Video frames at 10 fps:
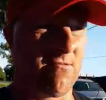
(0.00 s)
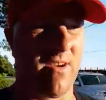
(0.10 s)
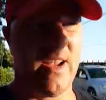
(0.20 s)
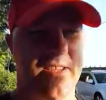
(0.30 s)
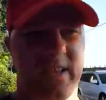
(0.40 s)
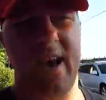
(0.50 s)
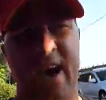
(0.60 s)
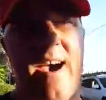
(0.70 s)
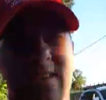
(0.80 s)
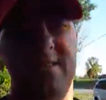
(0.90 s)
race
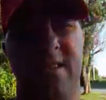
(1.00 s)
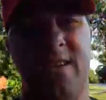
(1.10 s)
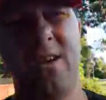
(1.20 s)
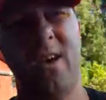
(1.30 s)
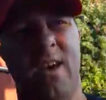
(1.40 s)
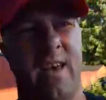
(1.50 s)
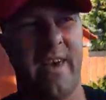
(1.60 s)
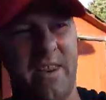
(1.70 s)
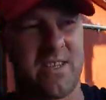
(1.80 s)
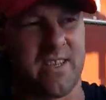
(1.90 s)
gas,
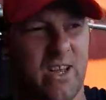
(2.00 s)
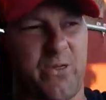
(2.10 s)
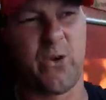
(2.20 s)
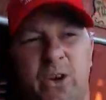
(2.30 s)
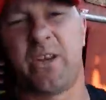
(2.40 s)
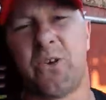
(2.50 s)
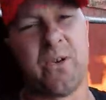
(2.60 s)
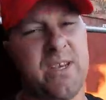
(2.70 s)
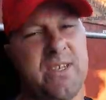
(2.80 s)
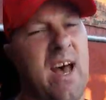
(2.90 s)
and it's like 30
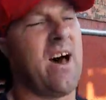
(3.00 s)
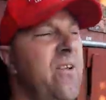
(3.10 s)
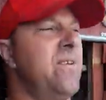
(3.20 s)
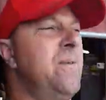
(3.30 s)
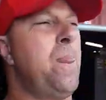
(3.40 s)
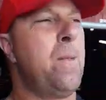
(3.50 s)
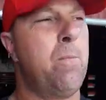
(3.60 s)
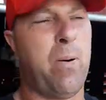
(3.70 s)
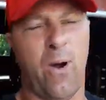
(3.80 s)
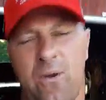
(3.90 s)
degrees out.
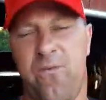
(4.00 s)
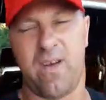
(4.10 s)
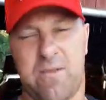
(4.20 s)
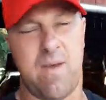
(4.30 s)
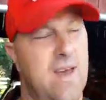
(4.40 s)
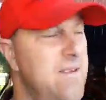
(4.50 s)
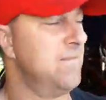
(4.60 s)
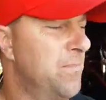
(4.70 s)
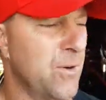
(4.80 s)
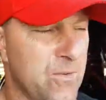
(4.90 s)
Perfect, man.
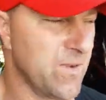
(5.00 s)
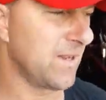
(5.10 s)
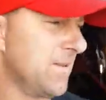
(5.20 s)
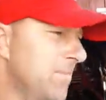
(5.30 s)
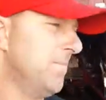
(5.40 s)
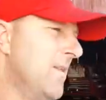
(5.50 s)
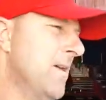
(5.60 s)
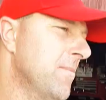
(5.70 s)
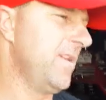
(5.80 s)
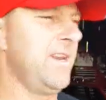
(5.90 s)
Perfect.
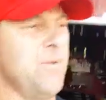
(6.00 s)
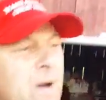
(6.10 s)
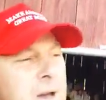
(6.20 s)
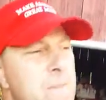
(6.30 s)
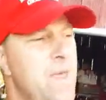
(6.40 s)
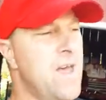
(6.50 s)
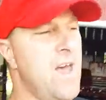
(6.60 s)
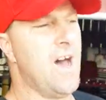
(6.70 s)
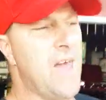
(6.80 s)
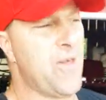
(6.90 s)
But anyway,
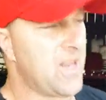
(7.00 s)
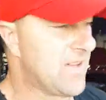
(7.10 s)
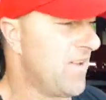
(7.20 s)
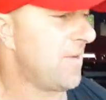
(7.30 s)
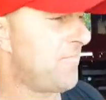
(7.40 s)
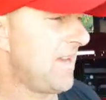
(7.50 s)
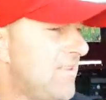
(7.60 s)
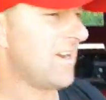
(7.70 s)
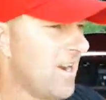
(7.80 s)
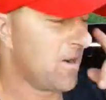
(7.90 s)
I thought I'd give an update
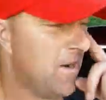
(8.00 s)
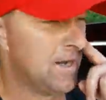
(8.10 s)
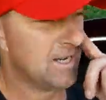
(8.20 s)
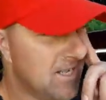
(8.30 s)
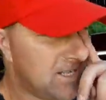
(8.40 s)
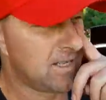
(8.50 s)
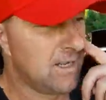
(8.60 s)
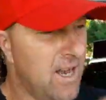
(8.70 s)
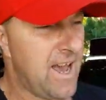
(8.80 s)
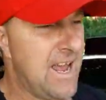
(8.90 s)
there.
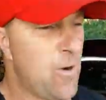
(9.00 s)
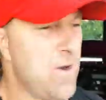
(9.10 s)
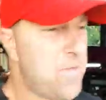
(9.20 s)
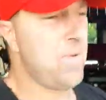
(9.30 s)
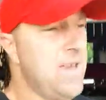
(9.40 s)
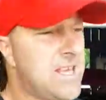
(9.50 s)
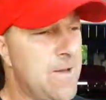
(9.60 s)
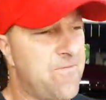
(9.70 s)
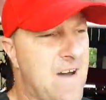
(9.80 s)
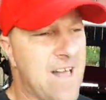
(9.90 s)
Hang with me, keep
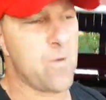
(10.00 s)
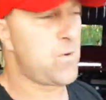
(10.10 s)
following me,